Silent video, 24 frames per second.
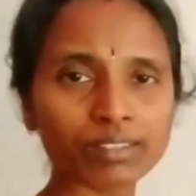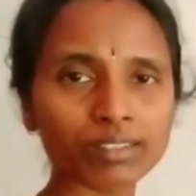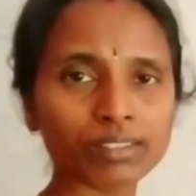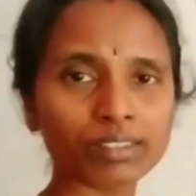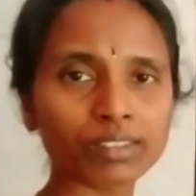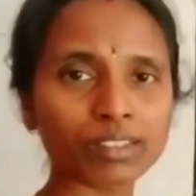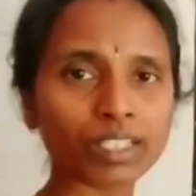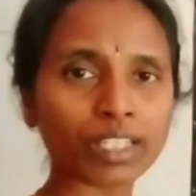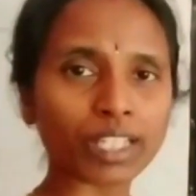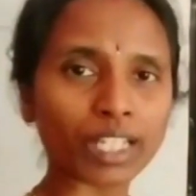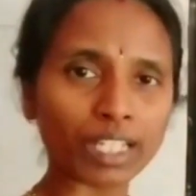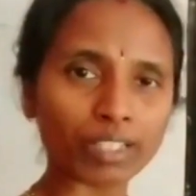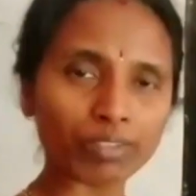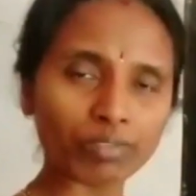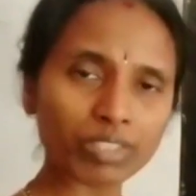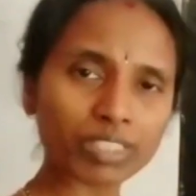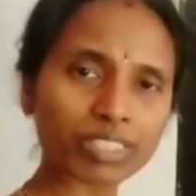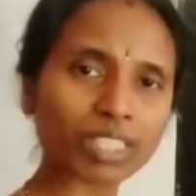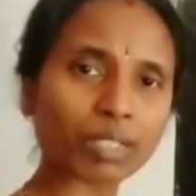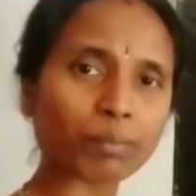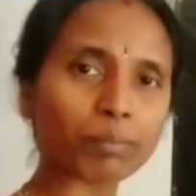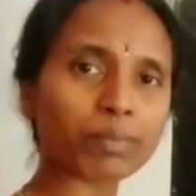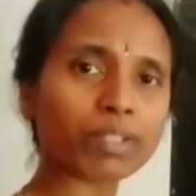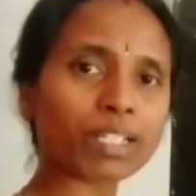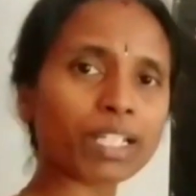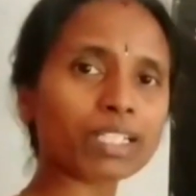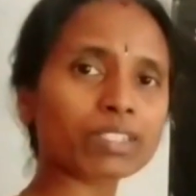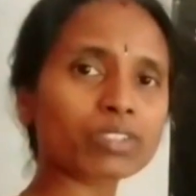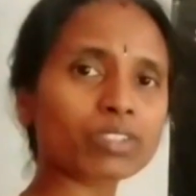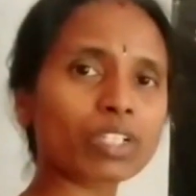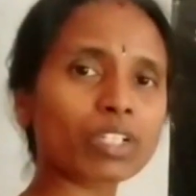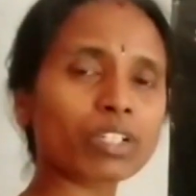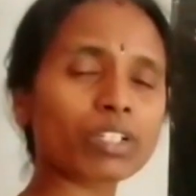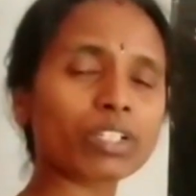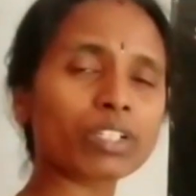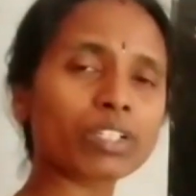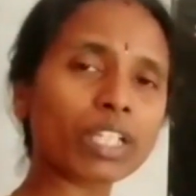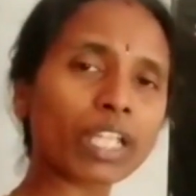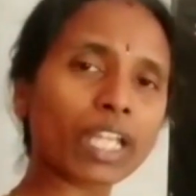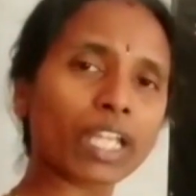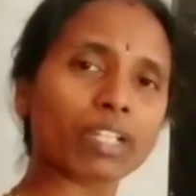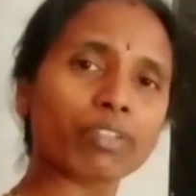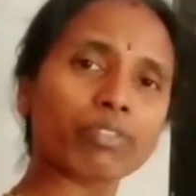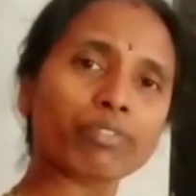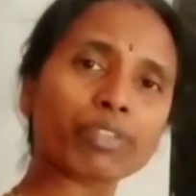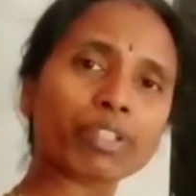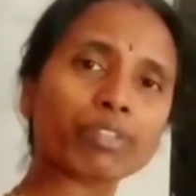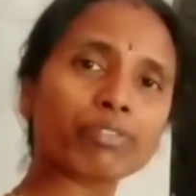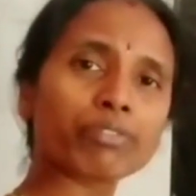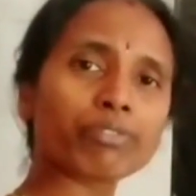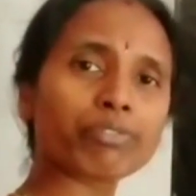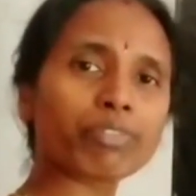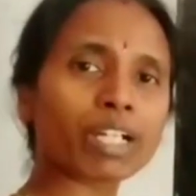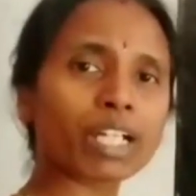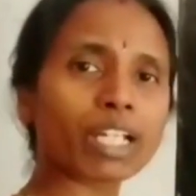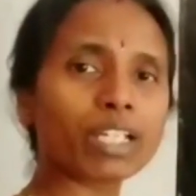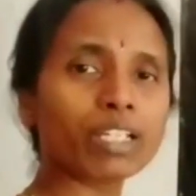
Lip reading: Can we subtract children 8 from 5?